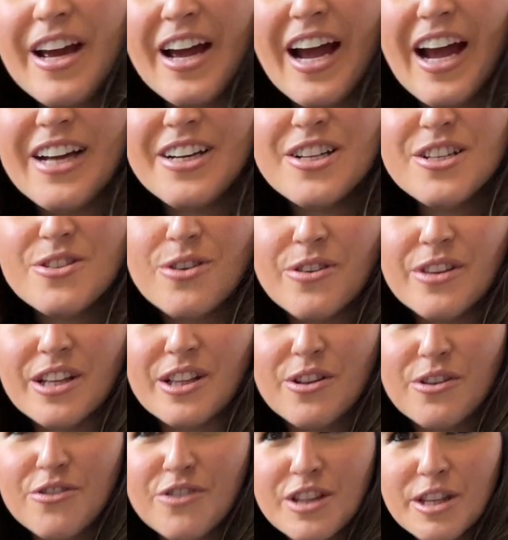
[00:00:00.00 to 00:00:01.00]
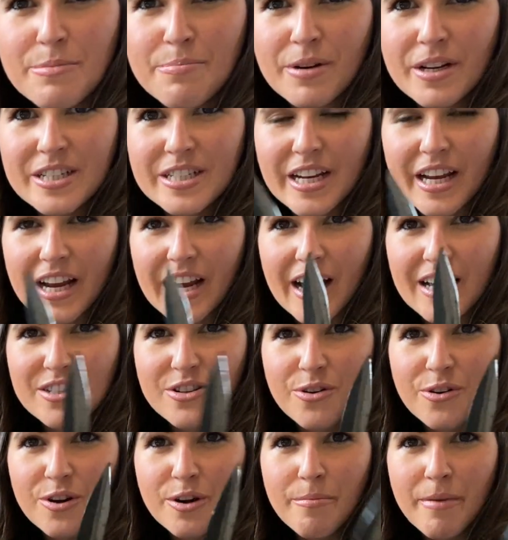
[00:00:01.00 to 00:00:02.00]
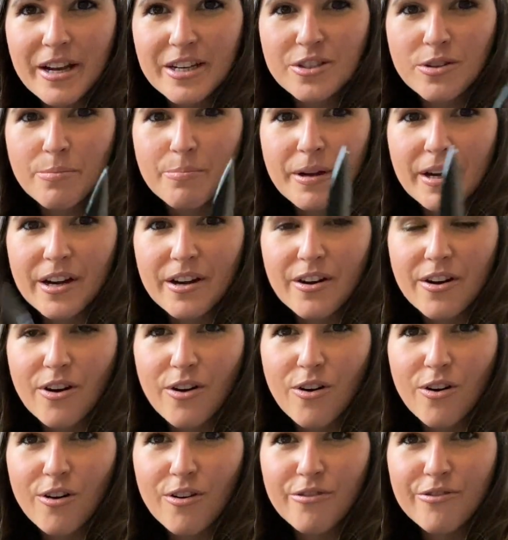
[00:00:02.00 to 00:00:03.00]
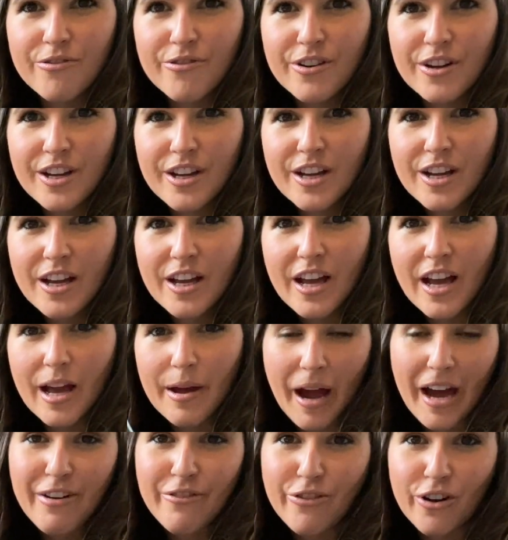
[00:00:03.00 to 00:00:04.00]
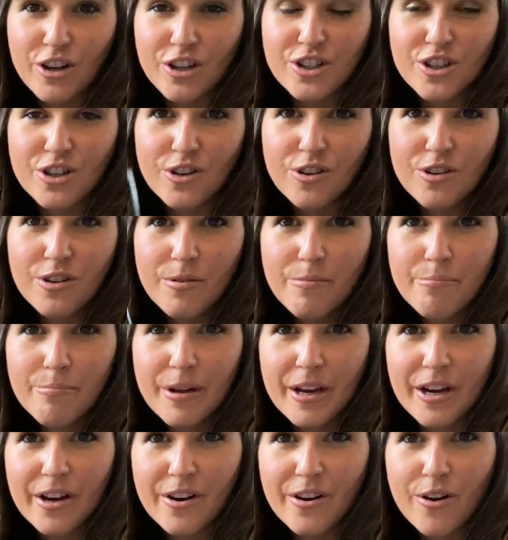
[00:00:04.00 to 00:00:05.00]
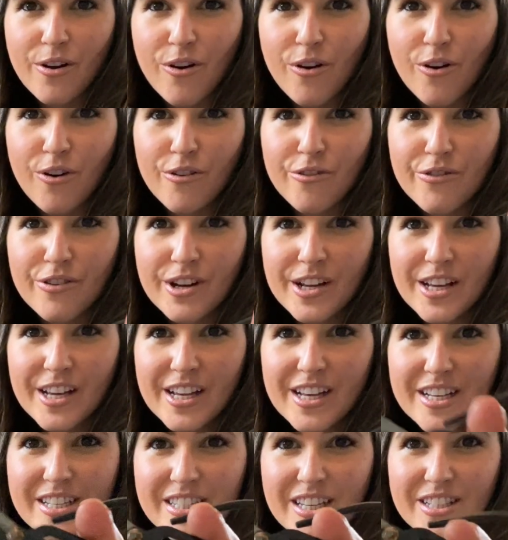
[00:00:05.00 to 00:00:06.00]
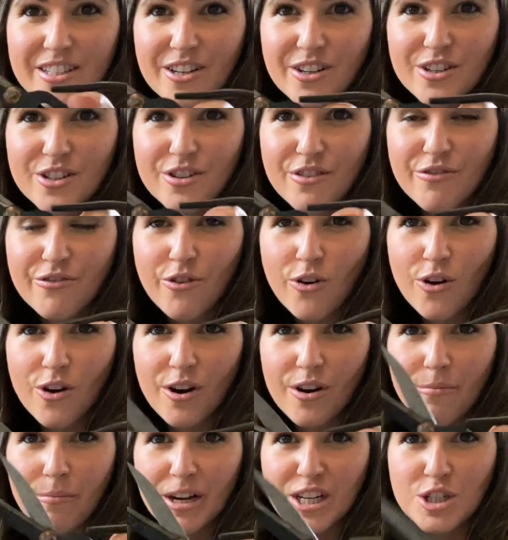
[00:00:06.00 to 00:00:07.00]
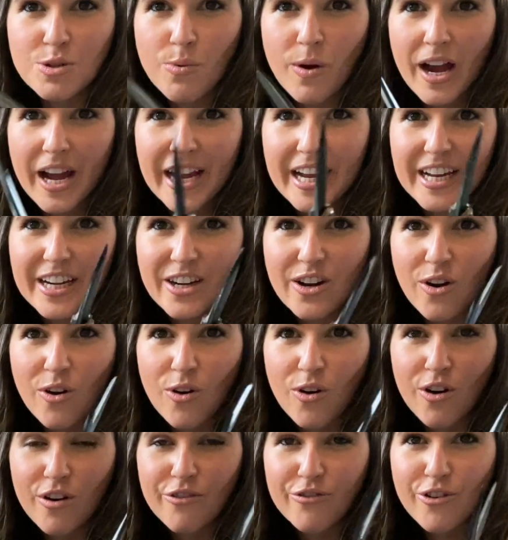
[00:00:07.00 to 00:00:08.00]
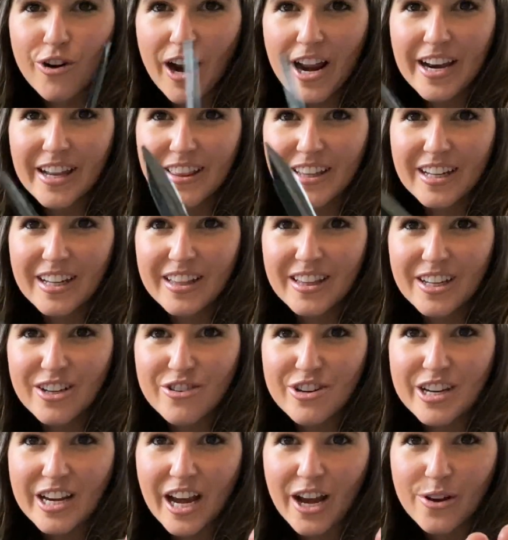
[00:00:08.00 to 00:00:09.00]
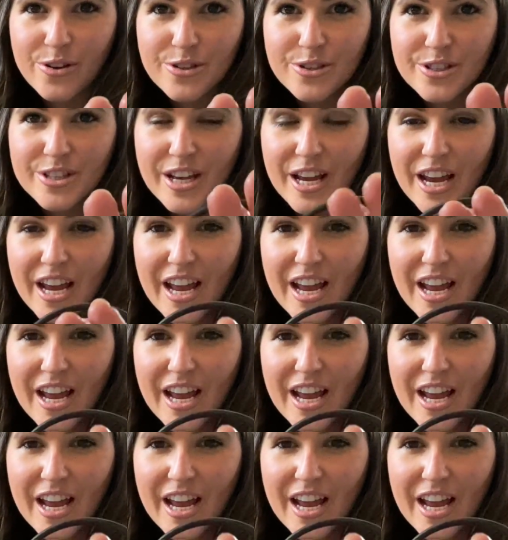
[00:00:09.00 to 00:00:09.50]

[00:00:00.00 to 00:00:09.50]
I just thought they looked really pretty as an ornamental pair of, uh, and functional pair of scissors for my twine or for anything in the greenhouse.